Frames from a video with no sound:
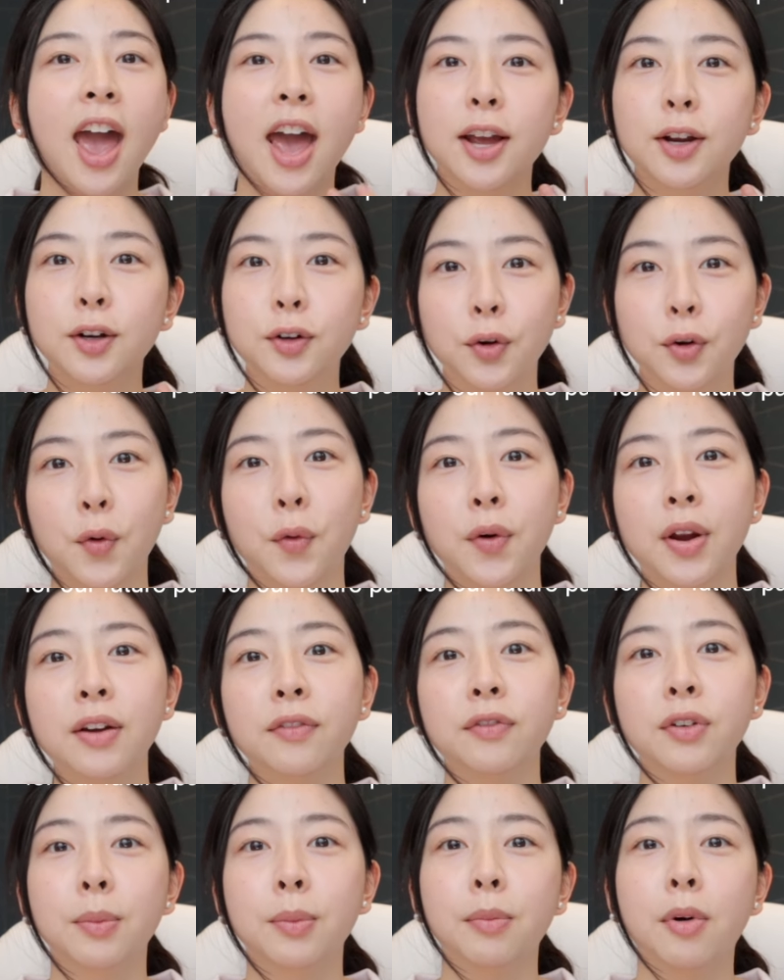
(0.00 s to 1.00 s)
and
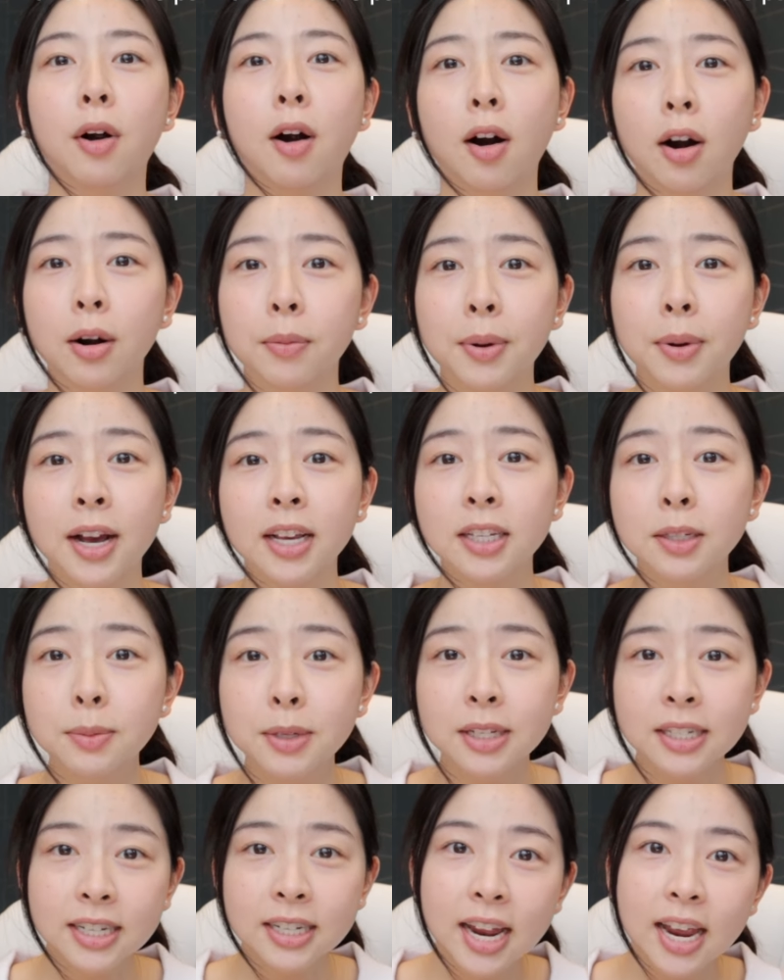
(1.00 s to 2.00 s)
growing from our past
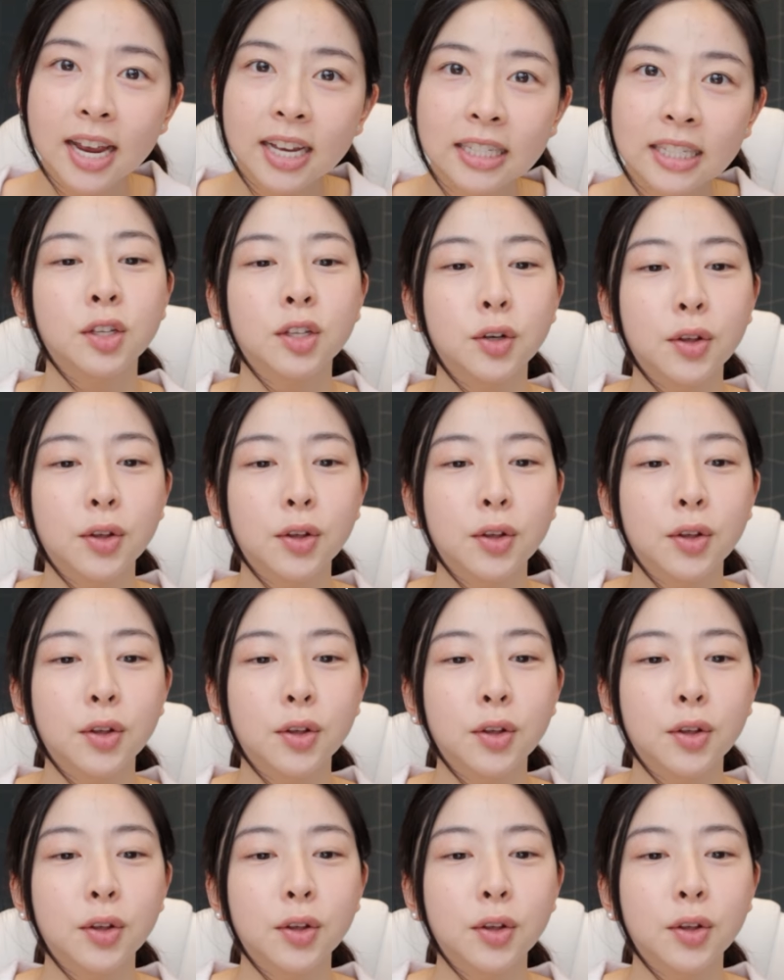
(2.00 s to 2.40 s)
mistakes